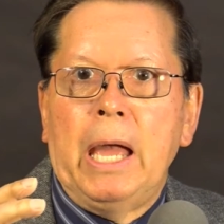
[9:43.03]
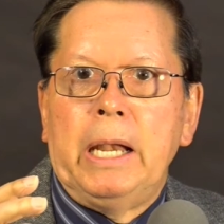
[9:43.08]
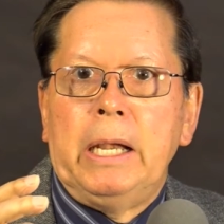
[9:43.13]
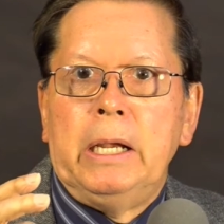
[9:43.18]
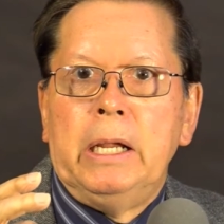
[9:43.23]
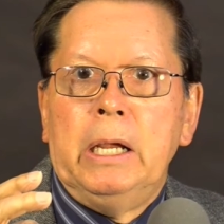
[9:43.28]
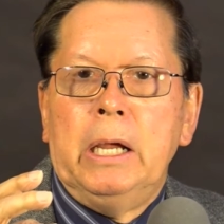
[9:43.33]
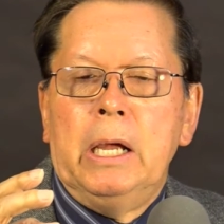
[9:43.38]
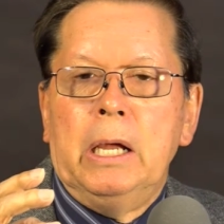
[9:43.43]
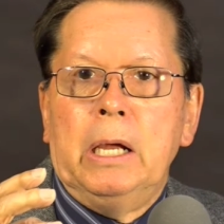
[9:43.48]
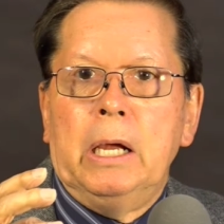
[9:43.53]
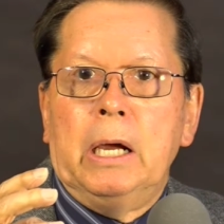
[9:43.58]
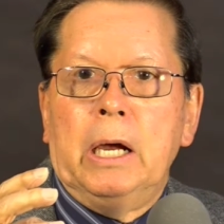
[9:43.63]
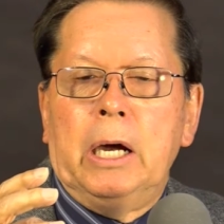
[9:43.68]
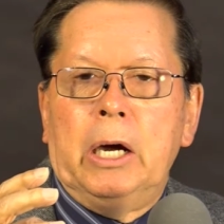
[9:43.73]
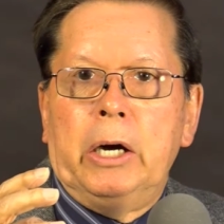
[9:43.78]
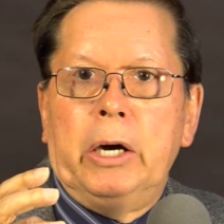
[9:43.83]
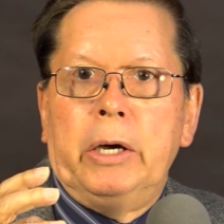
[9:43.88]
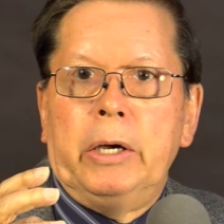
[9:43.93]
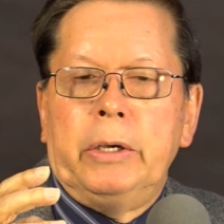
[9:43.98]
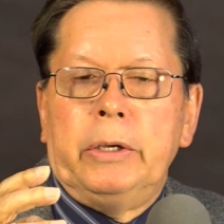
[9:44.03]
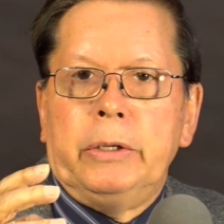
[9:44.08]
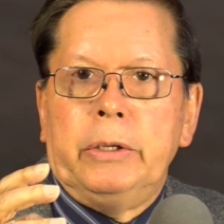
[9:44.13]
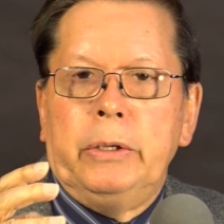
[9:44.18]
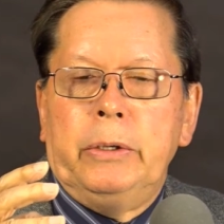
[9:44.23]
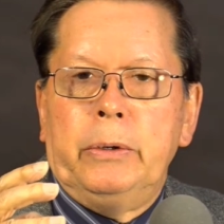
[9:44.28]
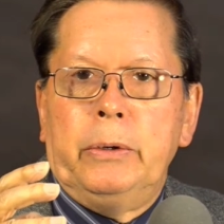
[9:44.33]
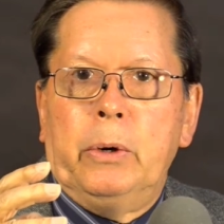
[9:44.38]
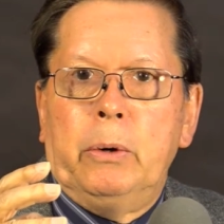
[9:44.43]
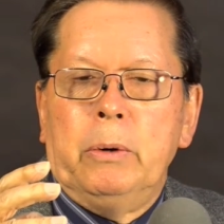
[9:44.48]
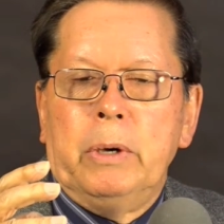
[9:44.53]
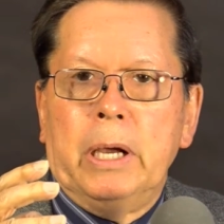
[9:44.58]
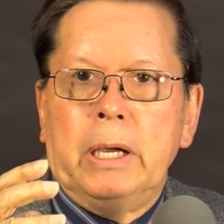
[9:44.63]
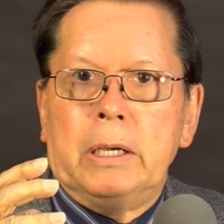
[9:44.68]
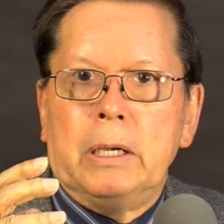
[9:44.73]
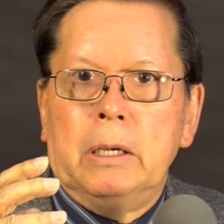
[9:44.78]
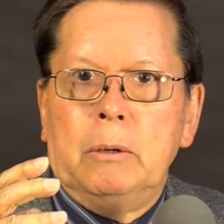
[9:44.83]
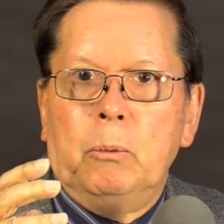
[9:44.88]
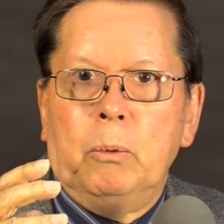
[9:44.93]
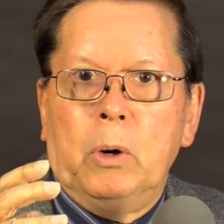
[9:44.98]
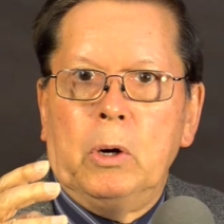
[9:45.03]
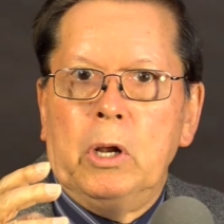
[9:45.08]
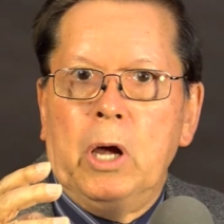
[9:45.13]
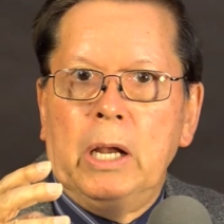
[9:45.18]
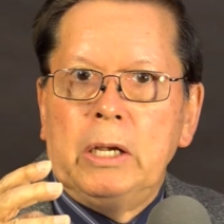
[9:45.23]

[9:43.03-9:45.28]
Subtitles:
And, we're